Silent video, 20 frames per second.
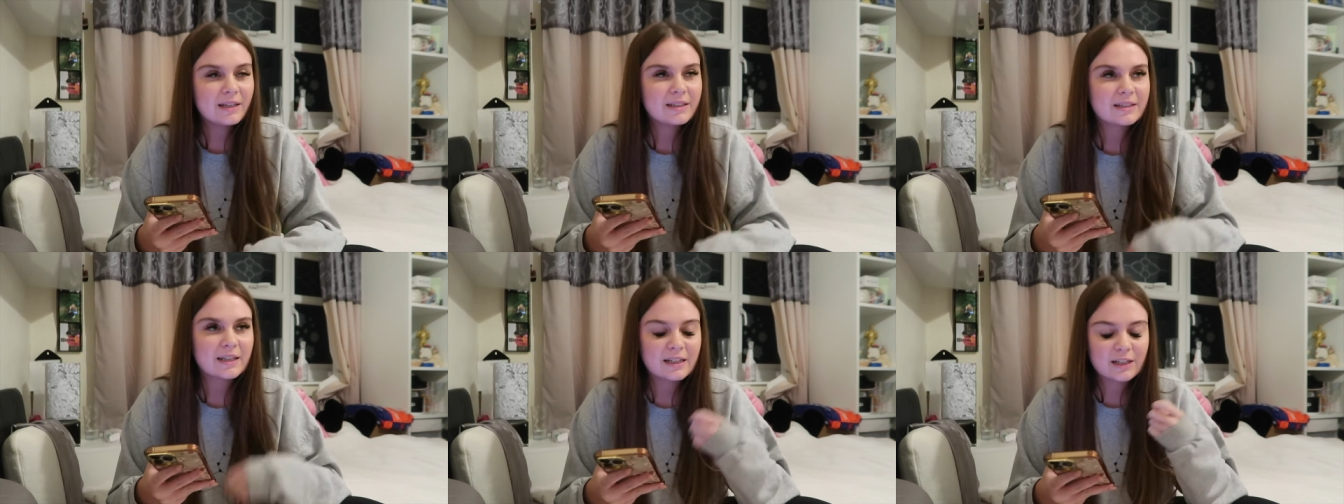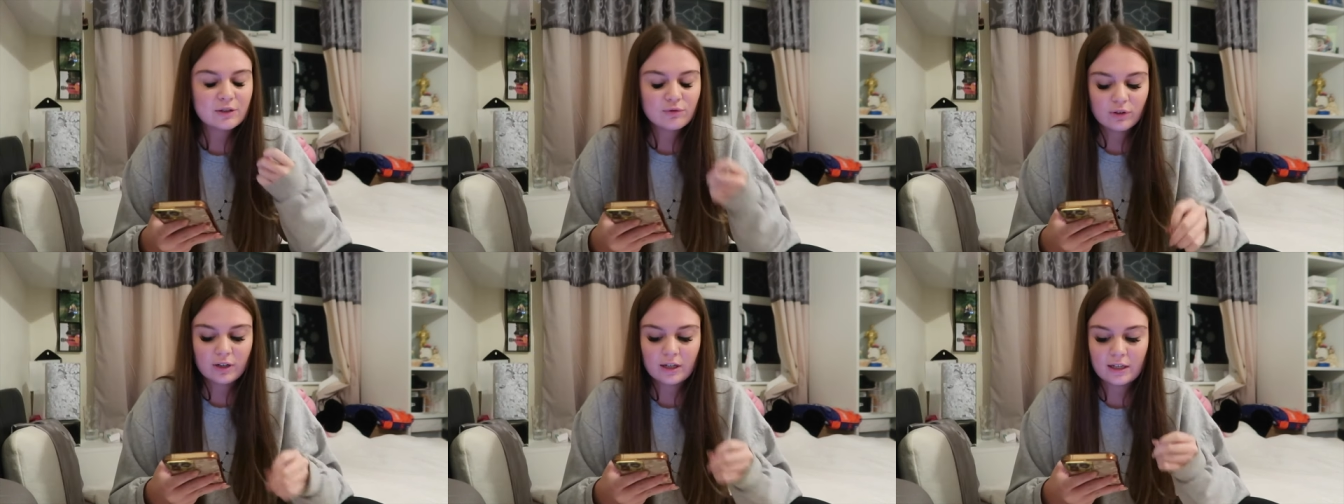he said
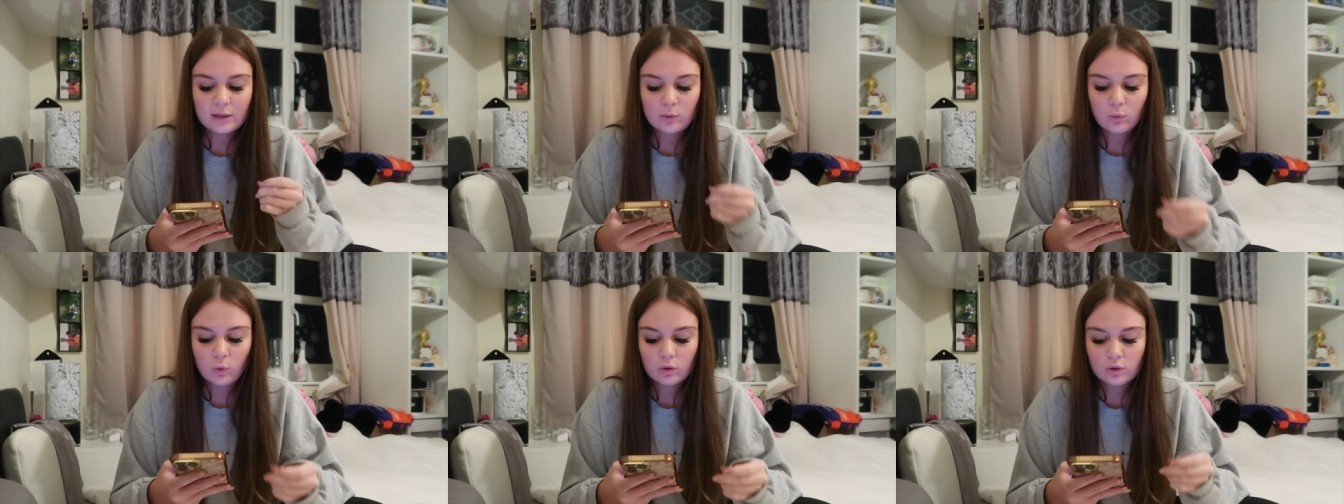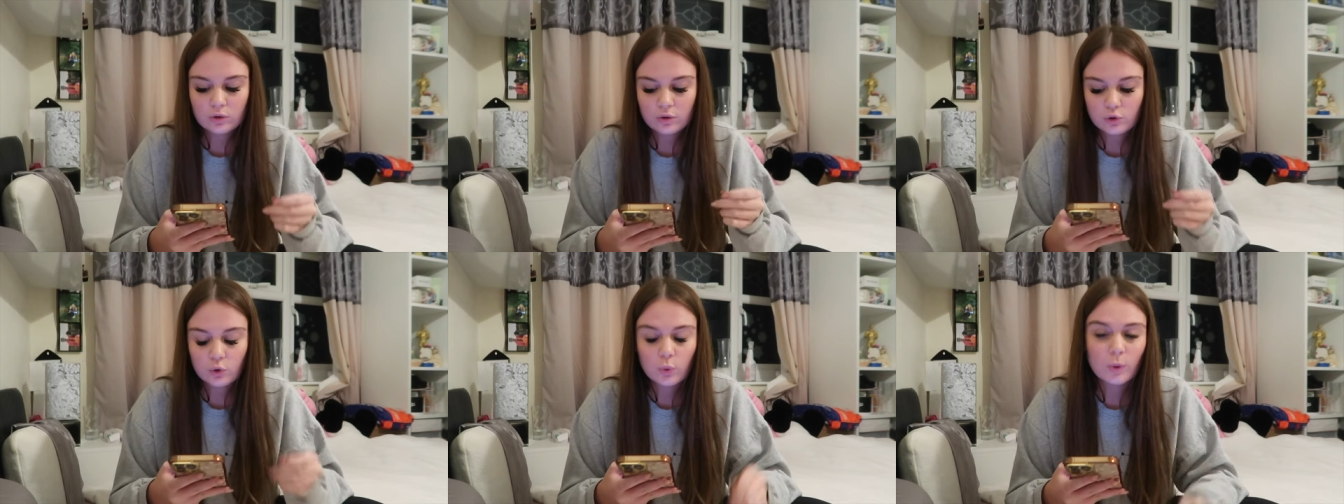he really
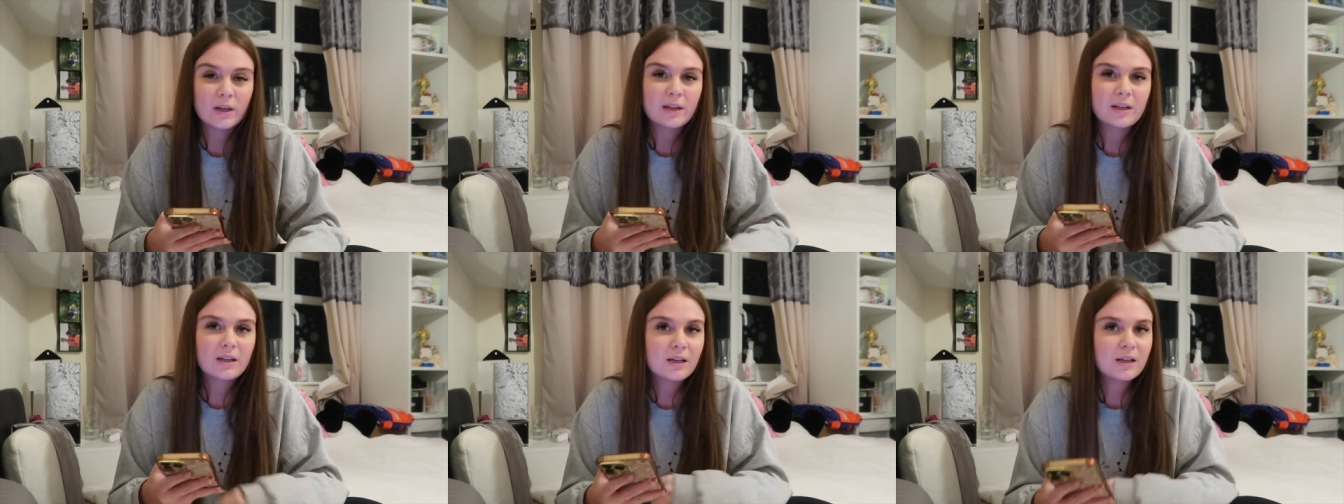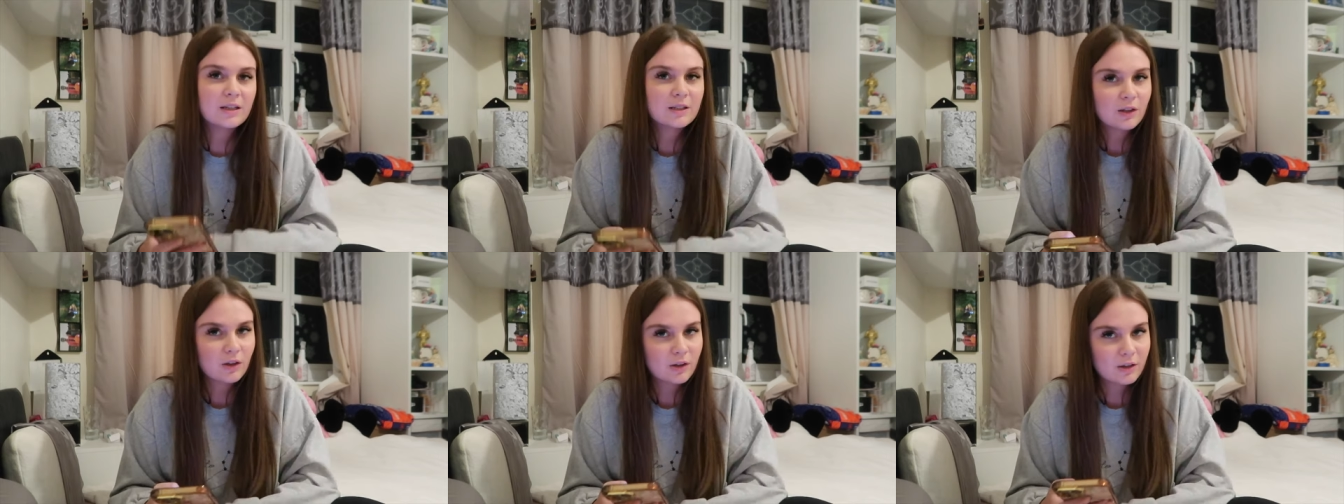wants
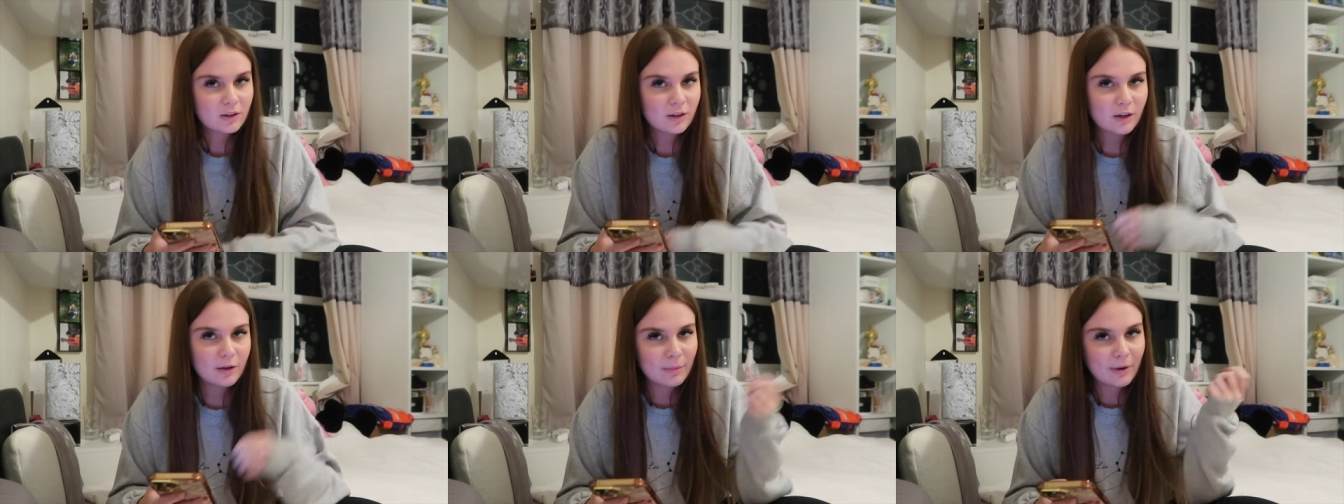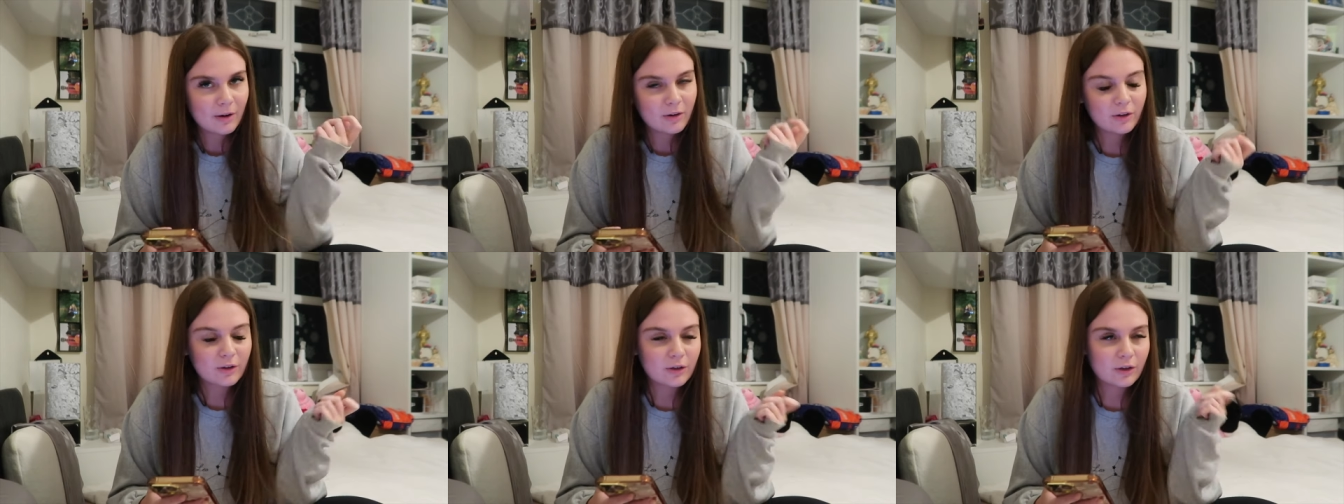Twinkies, like the
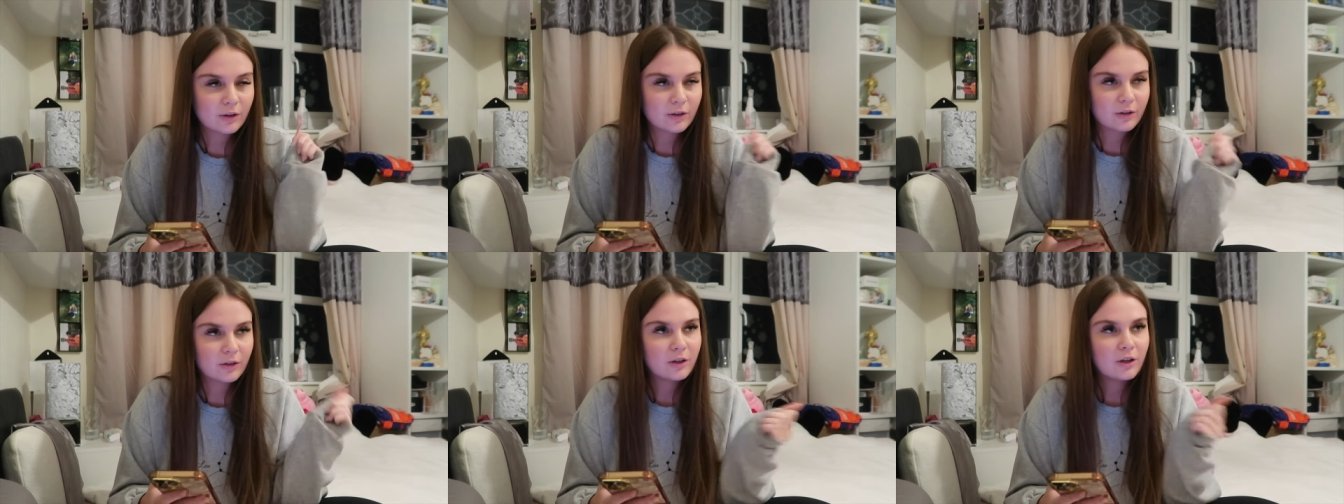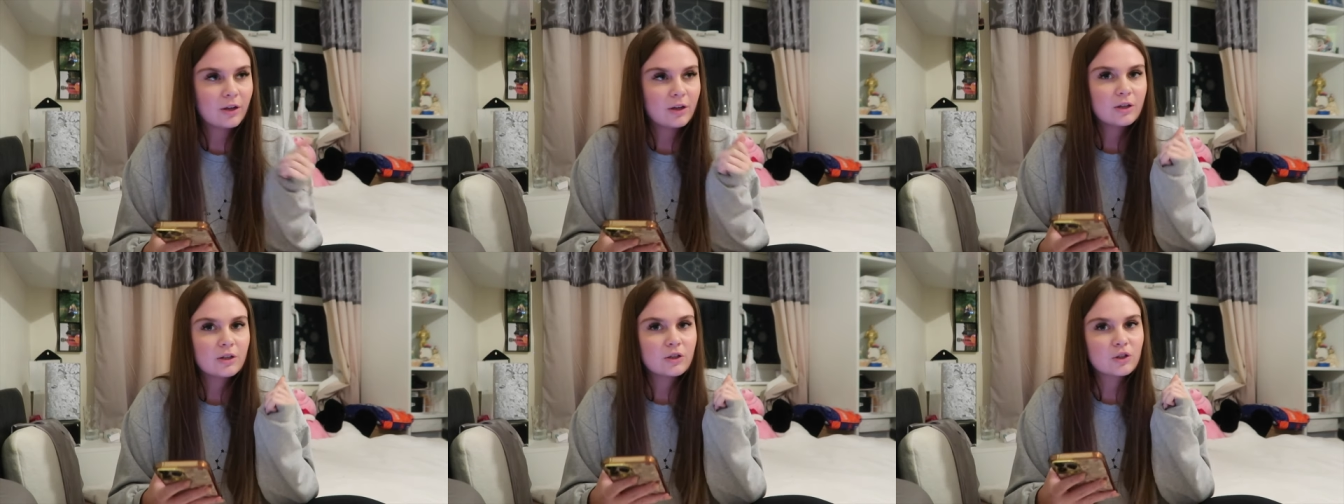American
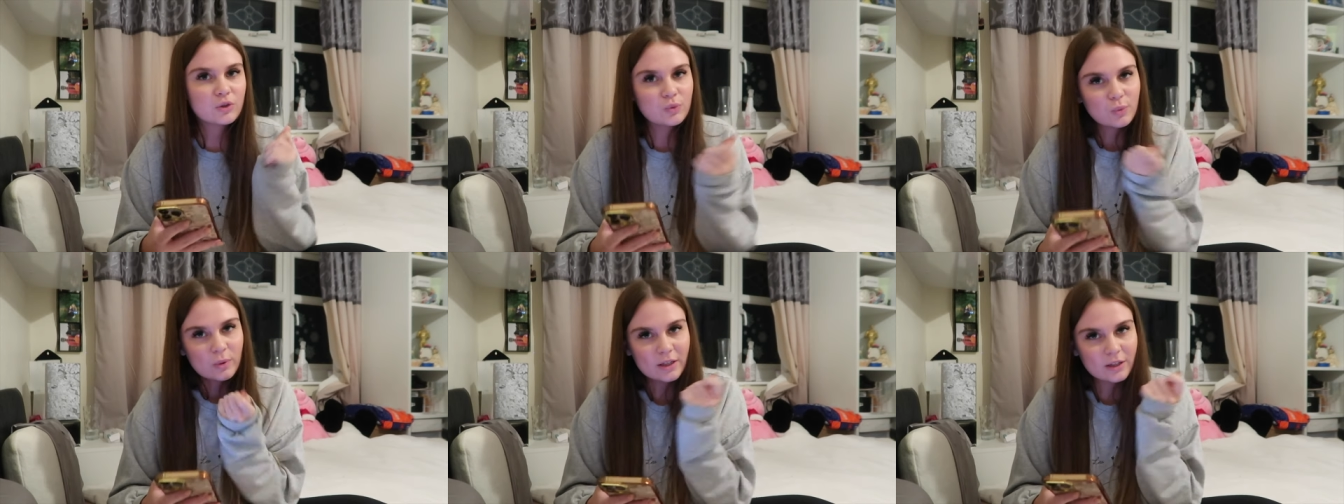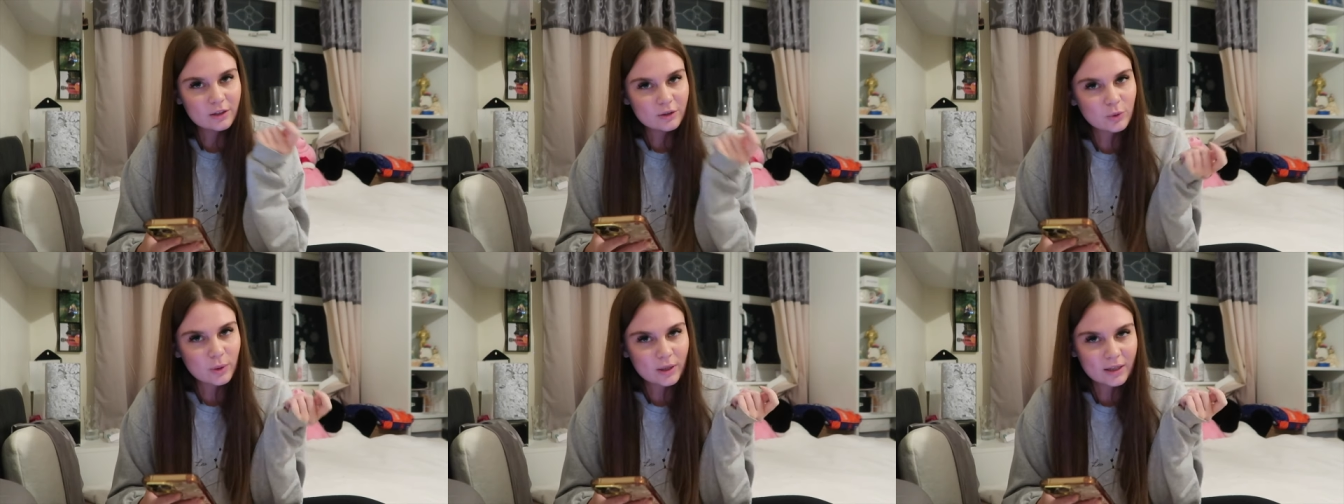
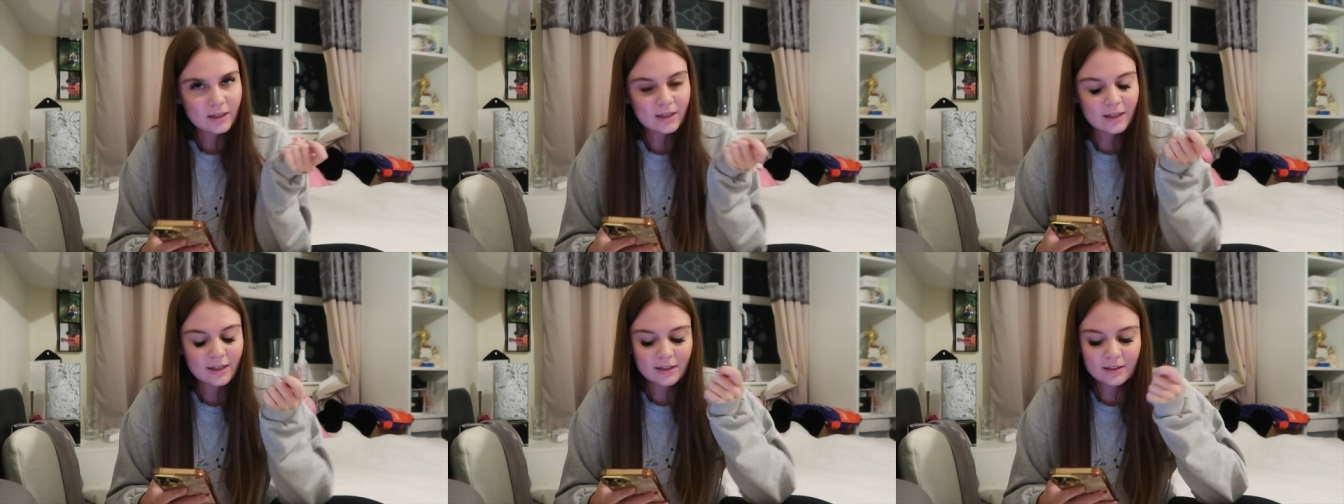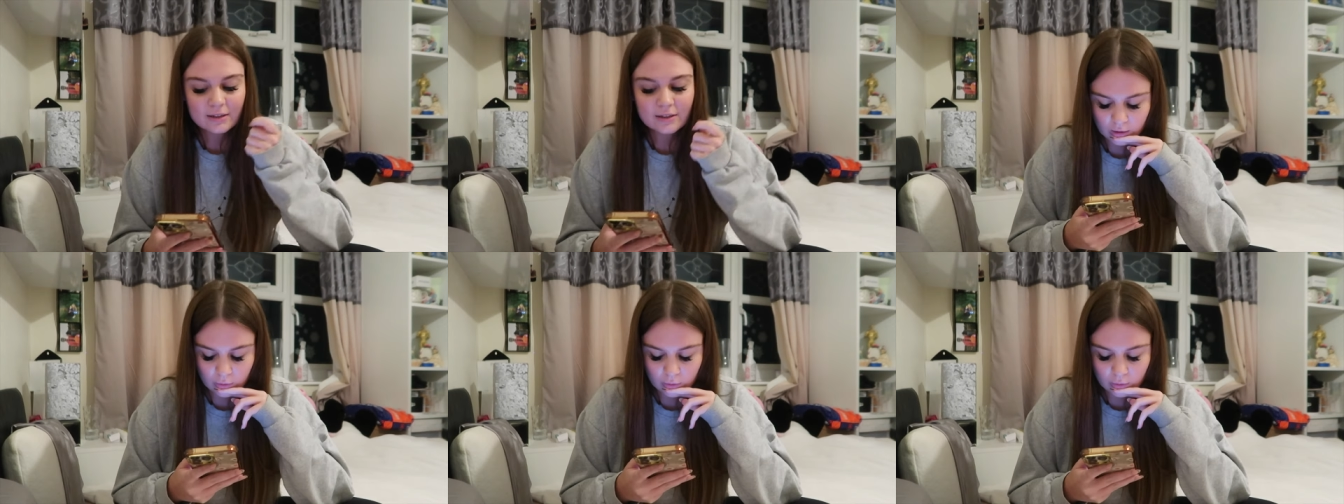sweet Twinkies.